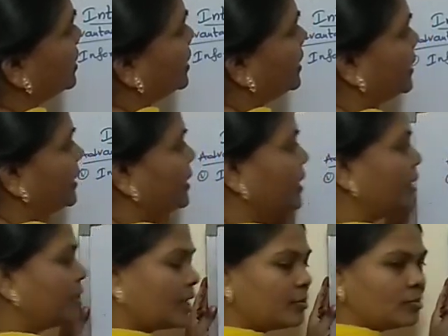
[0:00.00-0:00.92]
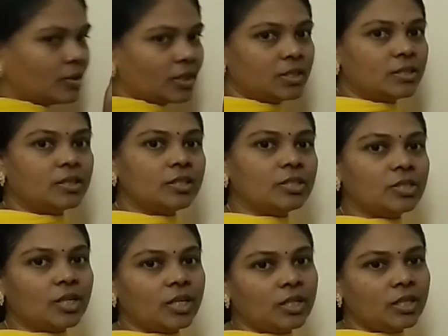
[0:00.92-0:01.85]
At any time you can search
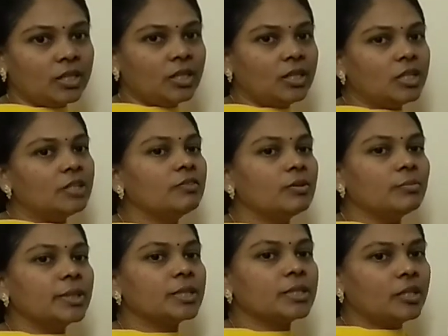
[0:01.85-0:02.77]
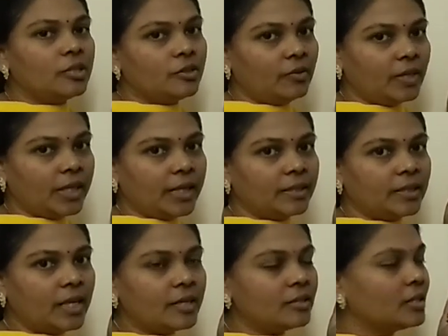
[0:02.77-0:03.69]
any information, you will get
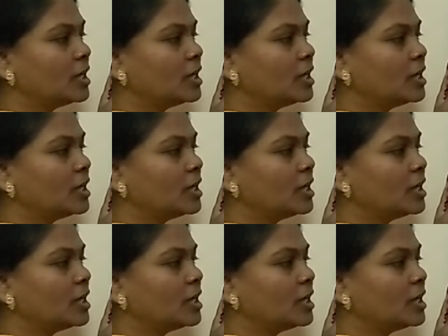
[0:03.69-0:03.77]
the